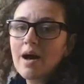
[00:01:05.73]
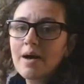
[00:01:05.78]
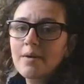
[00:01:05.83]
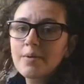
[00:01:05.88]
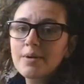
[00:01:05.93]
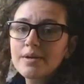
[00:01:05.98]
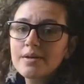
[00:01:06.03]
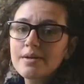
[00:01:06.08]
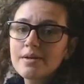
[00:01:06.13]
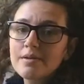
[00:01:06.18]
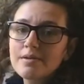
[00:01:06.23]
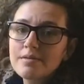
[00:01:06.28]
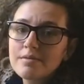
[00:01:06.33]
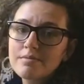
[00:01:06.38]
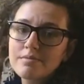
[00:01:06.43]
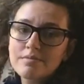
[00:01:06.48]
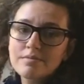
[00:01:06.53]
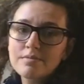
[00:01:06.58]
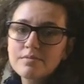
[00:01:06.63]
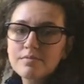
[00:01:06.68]
I wouldn't
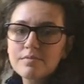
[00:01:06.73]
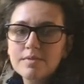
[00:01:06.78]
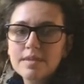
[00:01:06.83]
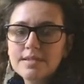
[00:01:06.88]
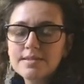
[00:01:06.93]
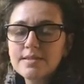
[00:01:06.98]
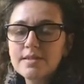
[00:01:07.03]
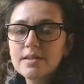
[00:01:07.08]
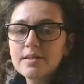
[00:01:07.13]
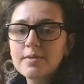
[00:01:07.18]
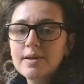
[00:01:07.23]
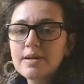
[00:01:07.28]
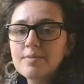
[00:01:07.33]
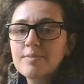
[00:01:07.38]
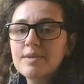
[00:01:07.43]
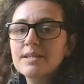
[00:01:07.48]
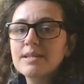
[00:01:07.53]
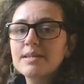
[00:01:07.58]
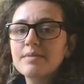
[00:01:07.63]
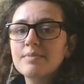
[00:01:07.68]
necessarily
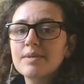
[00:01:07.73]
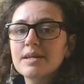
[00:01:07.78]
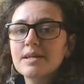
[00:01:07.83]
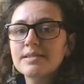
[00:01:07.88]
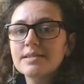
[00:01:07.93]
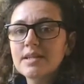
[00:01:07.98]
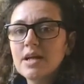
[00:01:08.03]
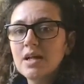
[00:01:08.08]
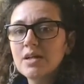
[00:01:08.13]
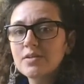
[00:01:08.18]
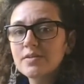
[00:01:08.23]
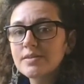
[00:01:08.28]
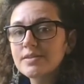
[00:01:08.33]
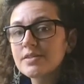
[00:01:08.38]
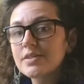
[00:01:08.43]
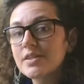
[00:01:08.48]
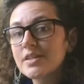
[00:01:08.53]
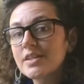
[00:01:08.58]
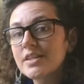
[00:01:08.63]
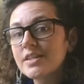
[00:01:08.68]
recommend it because color is
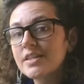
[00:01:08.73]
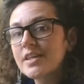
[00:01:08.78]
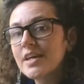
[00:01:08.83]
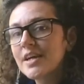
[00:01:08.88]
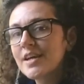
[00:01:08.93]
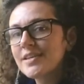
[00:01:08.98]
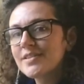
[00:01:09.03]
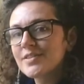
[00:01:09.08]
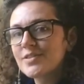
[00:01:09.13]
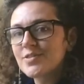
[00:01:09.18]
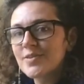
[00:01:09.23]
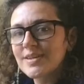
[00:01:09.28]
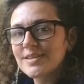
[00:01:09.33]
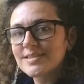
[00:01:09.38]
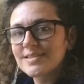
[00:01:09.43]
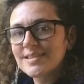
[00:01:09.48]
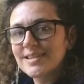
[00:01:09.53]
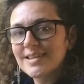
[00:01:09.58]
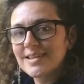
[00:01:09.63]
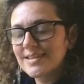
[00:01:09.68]
good to
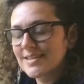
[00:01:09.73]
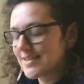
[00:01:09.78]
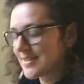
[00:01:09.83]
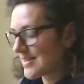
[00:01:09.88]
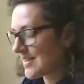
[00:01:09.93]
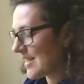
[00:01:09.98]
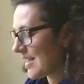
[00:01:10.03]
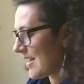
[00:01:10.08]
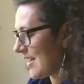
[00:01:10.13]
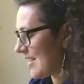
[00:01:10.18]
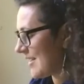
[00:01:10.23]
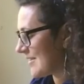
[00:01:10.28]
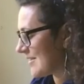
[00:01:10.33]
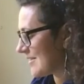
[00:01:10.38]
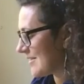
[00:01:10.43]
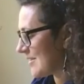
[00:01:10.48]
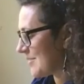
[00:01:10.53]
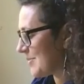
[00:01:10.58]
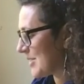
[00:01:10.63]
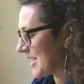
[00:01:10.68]
translate
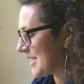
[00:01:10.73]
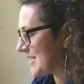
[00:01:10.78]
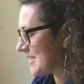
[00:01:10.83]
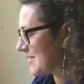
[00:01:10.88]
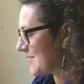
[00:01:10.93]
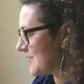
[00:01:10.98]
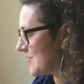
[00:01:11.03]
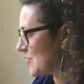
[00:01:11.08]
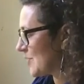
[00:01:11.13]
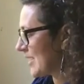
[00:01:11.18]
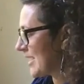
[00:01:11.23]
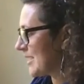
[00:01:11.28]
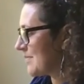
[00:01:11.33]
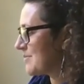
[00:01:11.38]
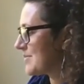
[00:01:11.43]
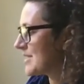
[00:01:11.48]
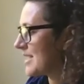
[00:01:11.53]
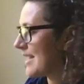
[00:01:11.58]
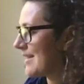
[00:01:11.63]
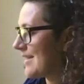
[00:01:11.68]
the place of
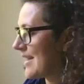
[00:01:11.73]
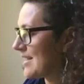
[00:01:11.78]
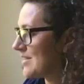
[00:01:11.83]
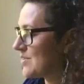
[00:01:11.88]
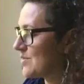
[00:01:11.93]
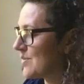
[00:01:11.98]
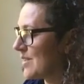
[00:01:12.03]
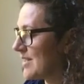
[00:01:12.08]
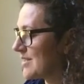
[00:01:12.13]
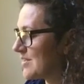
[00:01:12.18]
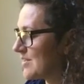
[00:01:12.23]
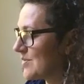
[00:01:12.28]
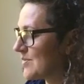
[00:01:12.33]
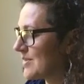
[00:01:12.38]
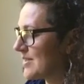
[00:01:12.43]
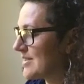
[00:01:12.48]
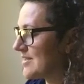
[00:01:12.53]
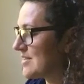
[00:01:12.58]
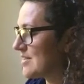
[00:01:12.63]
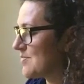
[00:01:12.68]
dreams, and that's what
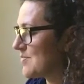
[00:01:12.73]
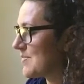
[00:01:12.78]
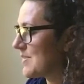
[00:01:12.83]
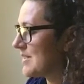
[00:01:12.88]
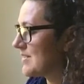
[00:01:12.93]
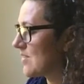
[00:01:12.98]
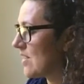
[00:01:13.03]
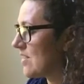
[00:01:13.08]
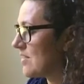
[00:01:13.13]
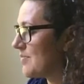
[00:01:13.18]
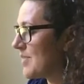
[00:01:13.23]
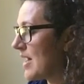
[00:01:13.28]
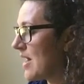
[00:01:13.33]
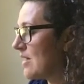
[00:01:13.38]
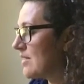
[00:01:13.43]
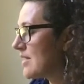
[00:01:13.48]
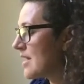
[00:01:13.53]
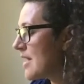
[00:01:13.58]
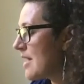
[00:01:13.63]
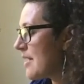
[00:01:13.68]
Surrealism is all
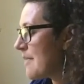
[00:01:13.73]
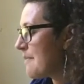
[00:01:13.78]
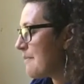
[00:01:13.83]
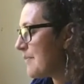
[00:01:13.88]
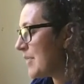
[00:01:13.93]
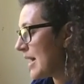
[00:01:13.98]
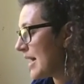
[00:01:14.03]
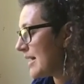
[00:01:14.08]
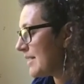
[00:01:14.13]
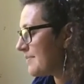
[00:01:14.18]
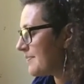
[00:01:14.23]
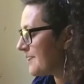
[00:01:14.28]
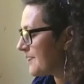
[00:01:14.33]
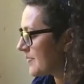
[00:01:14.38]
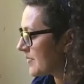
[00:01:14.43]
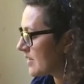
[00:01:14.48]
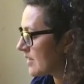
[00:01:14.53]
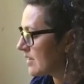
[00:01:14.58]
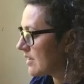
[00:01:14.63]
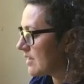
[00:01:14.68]
about.
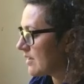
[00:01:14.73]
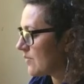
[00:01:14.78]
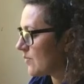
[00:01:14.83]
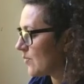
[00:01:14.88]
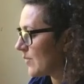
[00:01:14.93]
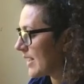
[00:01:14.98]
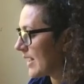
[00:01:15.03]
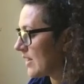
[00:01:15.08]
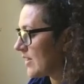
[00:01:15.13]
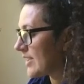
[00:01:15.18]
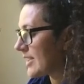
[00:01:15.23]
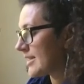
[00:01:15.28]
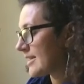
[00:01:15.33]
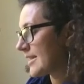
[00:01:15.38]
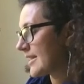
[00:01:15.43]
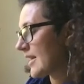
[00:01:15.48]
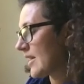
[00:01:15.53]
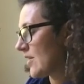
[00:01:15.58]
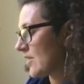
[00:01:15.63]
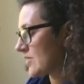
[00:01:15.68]
But when I look at the
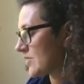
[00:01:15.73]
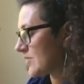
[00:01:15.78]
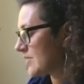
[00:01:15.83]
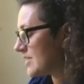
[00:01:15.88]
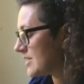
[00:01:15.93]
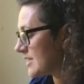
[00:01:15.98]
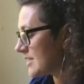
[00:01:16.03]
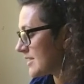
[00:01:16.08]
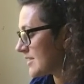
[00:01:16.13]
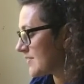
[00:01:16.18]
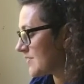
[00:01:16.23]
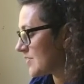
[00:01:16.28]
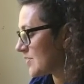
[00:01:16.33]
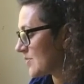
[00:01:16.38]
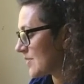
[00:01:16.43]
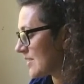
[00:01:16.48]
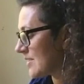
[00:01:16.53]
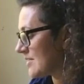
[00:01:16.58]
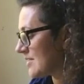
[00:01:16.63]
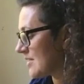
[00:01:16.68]
characteristics of
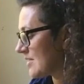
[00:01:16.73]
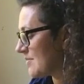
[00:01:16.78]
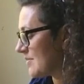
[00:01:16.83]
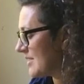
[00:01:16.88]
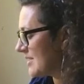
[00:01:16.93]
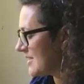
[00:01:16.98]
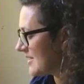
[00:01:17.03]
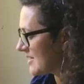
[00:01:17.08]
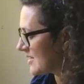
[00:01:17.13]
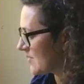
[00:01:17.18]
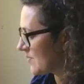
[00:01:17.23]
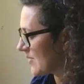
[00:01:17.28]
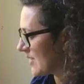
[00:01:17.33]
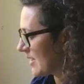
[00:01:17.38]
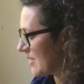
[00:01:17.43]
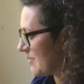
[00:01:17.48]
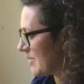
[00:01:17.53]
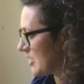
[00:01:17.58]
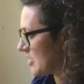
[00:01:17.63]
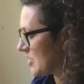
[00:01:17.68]
Surrealism, it doesn't
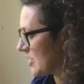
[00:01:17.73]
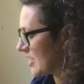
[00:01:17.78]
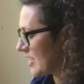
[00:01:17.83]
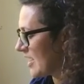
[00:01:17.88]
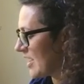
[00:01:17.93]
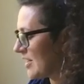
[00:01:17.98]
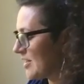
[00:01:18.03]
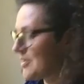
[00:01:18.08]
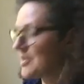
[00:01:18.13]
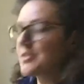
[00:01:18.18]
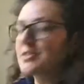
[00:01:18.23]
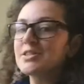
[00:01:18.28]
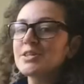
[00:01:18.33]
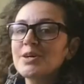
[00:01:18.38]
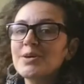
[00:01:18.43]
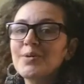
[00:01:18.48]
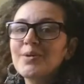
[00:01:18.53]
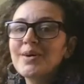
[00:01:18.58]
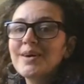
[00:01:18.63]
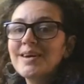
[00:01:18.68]
really mention color,
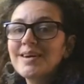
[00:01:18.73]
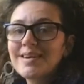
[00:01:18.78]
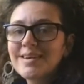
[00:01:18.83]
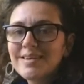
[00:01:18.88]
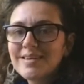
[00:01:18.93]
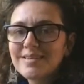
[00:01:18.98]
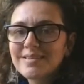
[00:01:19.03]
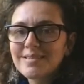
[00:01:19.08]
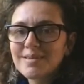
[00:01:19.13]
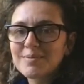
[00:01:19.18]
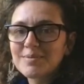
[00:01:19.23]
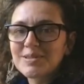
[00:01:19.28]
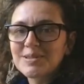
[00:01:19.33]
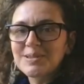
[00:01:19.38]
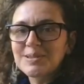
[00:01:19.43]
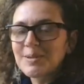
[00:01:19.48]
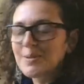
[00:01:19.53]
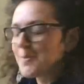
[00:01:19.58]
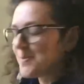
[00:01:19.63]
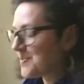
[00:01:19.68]
so it's up to
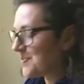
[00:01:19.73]
you.